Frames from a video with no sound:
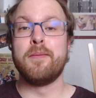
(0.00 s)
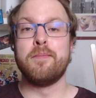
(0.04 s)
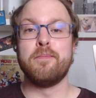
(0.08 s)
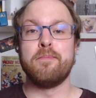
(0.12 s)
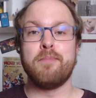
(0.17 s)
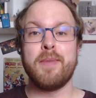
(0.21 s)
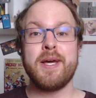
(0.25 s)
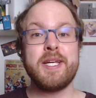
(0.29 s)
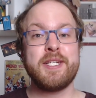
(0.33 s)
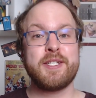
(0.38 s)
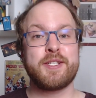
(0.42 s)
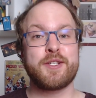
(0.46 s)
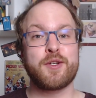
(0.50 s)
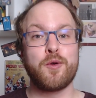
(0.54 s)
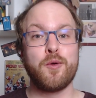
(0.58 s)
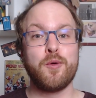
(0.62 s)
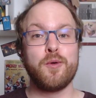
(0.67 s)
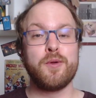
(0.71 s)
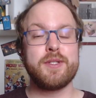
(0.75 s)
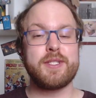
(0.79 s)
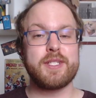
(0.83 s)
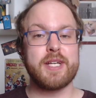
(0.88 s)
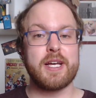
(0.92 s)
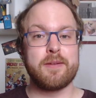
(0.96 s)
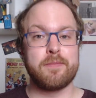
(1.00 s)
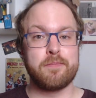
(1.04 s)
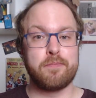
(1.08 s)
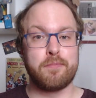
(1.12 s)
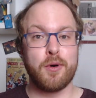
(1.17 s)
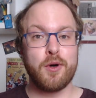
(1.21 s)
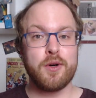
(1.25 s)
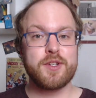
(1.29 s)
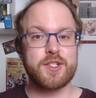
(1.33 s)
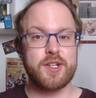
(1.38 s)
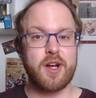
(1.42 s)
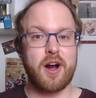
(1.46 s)
Many schools and
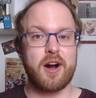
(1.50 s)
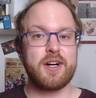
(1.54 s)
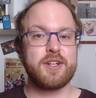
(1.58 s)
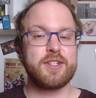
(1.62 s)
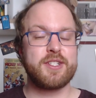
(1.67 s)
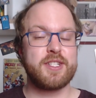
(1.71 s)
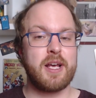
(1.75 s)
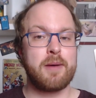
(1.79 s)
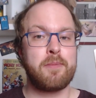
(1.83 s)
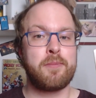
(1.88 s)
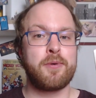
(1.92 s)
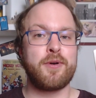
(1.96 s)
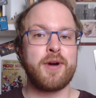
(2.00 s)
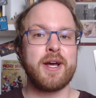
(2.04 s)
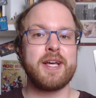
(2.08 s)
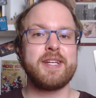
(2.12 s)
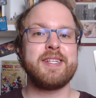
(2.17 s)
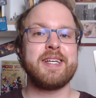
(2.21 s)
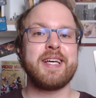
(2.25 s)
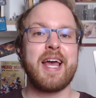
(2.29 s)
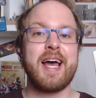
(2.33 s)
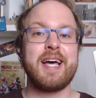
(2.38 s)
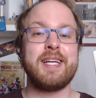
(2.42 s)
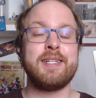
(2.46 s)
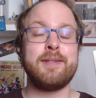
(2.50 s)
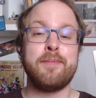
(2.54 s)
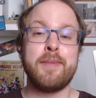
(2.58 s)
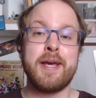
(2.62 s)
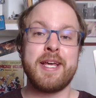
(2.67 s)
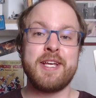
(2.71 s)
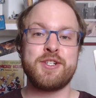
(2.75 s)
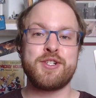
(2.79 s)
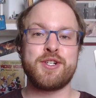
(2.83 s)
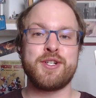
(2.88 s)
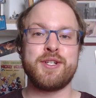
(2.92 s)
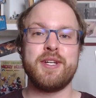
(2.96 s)
books are separating
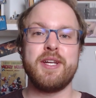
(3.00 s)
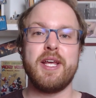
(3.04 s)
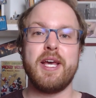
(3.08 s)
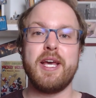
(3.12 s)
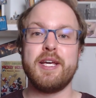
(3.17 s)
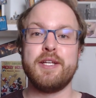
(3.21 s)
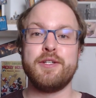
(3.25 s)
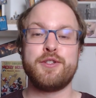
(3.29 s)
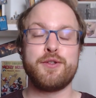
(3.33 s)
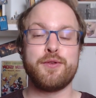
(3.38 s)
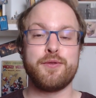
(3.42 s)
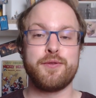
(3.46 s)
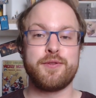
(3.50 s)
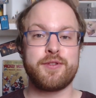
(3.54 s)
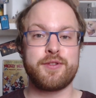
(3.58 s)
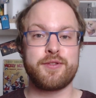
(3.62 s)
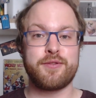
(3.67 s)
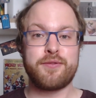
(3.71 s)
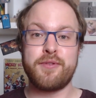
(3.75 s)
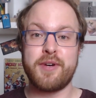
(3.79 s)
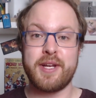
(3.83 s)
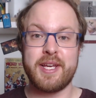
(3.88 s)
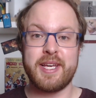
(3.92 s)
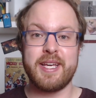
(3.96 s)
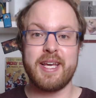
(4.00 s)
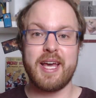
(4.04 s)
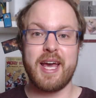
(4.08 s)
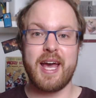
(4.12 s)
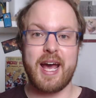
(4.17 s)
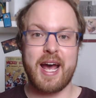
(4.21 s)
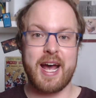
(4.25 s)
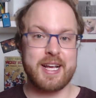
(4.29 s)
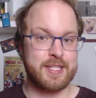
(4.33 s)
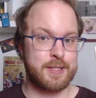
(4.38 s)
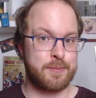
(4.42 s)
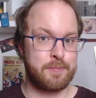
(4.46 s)
animation into 3
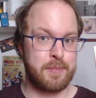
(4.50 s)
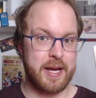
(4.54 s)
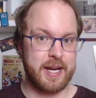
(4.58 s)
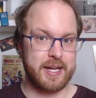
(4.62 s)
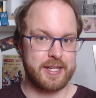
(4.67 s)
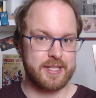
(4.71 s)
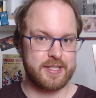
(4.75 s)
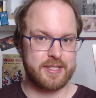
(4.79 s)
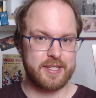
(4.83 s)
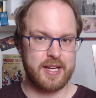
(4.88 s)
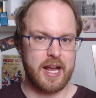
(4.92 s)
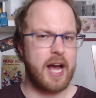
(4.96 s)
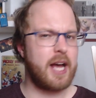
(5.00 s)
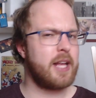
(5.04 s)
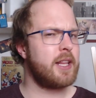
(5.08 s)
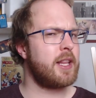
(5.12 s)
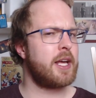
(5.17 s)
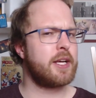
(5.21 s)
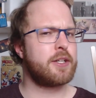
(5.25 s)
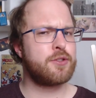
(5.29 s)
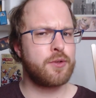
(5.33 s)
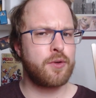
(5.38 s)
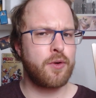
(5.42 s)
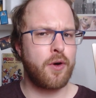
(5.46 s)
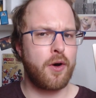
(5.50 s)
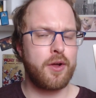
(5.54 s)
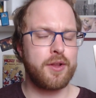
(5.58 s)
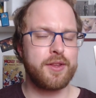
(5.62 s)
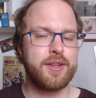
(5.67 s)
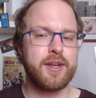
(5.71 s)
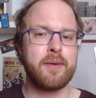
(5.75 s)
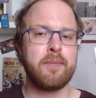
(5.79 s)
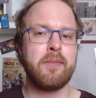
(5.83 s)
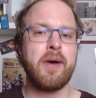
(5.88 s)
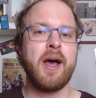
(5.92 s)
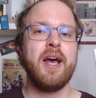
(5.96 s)
aspects. I like to call
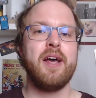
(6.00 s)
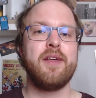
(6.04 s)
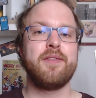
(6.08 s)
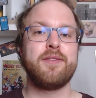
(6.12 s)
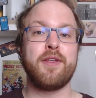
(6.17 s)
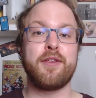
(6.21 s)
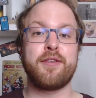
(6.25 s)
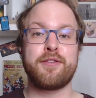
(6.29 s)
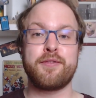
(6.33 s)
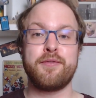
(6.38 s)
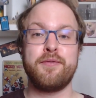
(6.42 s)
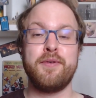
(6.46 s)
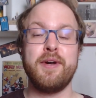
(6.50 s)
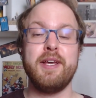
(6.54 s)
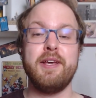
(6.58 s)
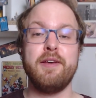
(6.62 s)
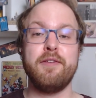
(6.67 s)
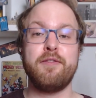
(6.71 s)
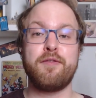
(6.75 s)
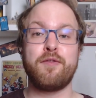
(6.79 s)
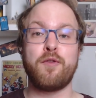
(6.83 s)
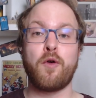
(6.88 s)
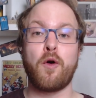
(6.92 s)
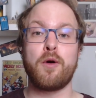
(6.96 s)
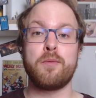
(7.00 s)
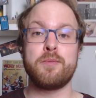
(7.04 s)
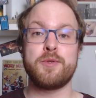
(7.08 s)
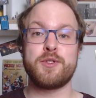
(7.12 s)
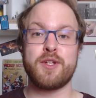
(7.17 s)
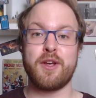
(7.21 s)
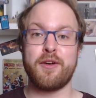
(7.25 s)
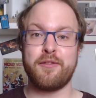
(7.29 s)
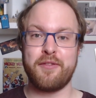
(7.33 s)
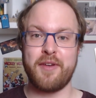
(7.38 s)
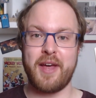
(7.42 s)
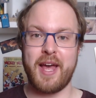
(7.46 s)
them the 3 forms
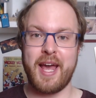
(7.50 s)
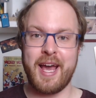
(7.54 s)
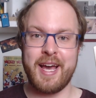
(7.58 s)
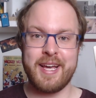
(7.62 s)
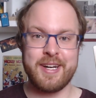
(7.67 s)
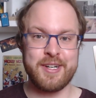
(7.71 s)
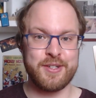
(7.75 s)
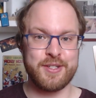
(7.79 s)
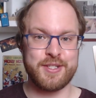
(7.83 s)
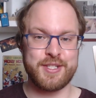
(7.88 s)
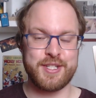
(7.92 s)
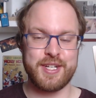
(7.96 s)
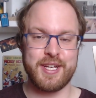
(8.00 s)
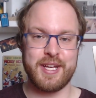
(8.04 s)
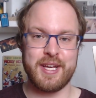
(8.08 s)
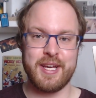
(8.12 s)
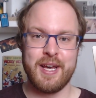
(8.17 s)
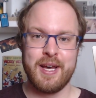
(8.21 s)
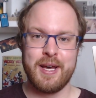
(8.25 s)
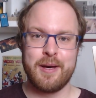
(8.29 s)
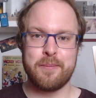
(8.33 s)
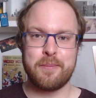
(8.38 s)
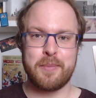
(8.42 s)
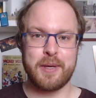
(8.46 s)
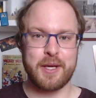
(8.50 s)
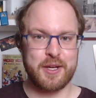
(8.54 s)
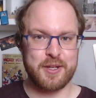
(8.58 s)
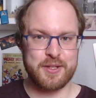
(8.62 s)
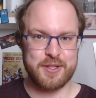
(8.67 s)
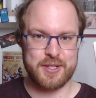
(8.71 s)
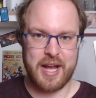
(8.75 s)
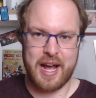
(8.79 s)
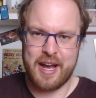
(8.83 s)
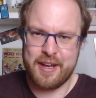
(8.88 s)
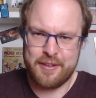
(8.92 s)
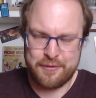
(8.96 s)
of energy,
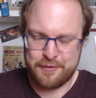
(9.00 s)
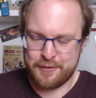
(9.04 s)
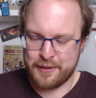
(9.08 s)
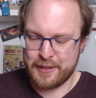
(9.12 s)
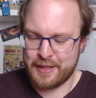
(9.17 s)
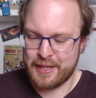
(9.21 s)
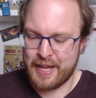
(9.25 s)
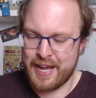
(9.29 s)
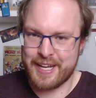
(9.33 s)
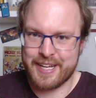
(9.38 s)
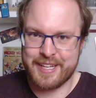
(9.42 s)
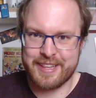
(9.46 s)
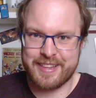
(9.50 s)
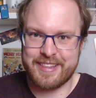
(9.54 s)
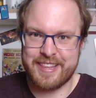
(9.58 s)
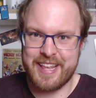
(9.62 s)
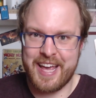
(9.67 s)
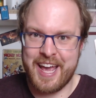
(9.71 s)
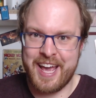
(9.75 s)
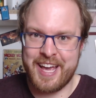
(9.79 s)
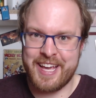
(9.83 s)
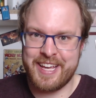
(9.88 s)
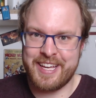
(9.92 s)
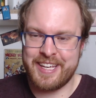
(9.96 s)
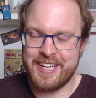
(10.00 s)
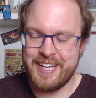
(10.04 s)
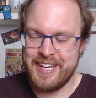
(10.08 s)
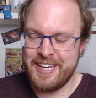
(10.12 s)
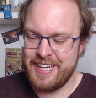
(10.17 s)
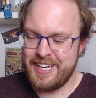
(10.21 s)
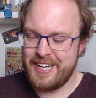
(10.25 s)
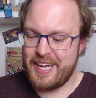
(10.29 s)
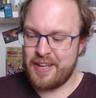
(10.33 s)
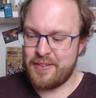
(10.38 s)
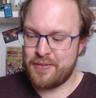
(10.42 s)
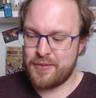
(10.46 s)
because I feel like they,
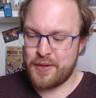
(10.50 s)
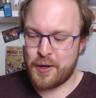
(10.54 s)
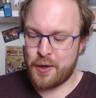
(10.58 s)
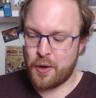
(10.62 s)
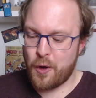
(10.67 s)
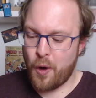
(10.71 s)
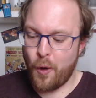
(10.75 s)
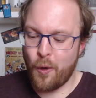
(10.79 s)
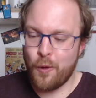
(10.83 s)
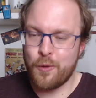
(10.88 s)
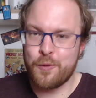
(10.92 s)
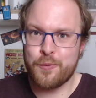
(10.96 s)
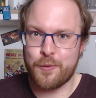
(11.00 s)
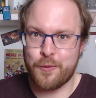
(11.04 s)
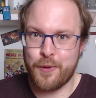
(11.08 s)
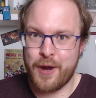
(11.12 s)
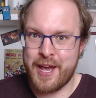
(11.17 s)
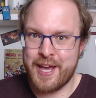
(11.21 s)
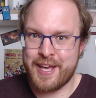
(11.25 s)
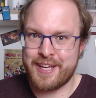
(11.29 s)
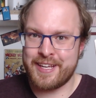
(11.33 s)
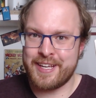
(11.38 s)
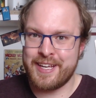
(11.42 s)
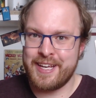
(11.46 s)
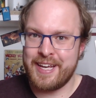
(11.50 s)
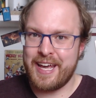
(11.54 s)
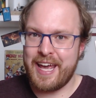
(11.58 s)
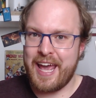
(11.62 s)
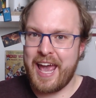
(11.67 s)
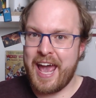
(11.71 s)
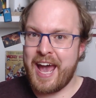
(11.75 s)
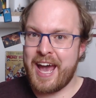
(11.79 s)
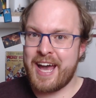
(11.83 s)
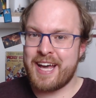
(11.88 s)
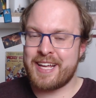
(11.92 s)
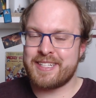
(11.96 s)
in their own way,
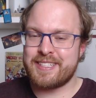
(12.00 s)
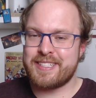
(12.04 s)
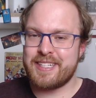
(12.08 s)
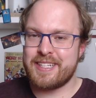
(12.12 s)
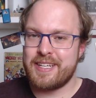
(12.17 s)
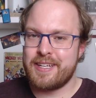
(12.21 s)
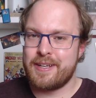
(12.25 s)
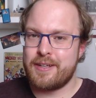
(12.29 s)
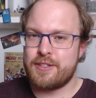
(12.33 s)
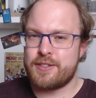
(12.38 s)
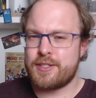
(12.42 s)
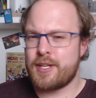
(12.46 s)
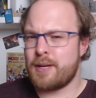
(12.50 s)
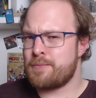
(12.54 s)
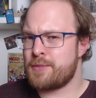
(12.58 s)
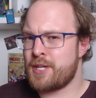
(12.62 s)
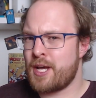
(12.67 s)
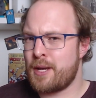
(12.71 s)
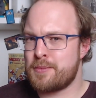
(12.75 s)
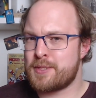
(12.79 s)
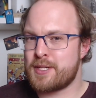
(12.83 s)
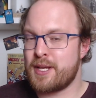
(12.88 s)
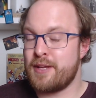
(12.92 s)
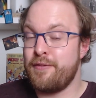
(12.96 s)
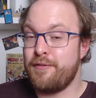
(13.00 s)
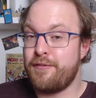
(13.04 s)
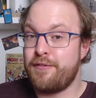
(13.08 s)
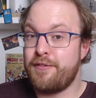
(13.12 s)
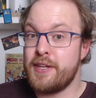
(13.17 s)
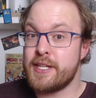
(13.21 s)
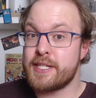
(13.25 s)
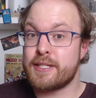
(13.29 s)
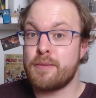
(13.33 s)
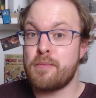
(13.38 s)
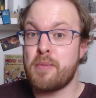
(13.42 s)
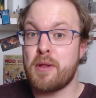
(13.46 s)
add sometimes
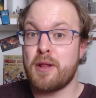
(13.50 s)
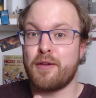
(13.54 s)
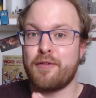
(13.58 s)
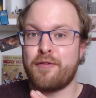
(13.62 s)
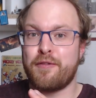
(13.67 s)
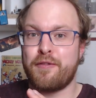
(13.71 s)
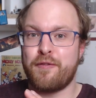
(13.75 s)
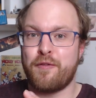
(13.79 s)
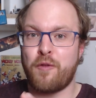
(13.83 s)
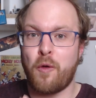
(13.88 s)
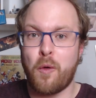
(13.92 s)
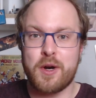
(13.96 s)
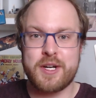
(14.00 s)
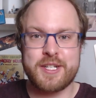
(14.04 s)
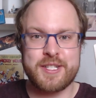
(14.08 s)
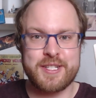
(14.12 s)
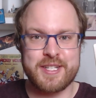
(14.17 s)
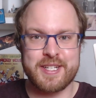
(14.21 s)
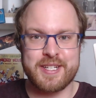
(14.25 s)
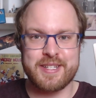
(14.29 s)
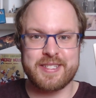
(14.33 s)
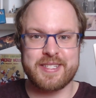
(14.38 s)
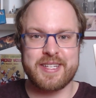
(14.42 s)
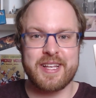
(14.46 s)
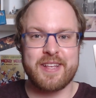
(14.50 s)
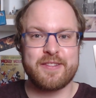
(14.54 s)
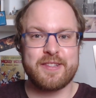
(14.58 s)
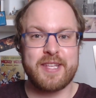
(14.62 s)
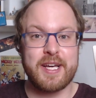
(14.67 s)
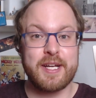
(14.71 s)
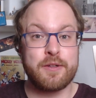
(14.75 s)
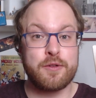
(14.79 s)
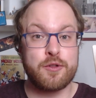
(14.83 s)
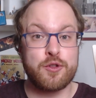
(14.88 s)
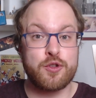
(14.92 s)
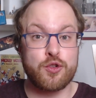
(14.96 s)
invisible forces
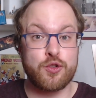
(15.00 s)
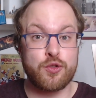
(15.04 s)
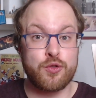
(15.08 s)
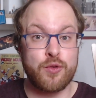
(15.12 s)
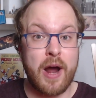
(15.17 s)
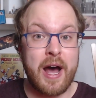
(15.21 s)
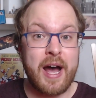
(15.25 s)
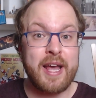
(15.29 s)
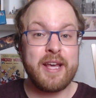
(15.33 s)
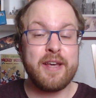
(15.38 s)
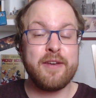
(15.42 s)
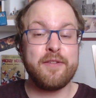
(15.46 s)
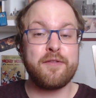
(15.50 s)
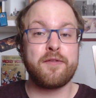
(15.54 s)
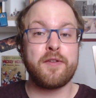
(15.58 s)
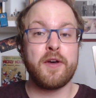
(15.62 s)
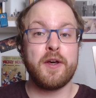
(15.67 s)
that drive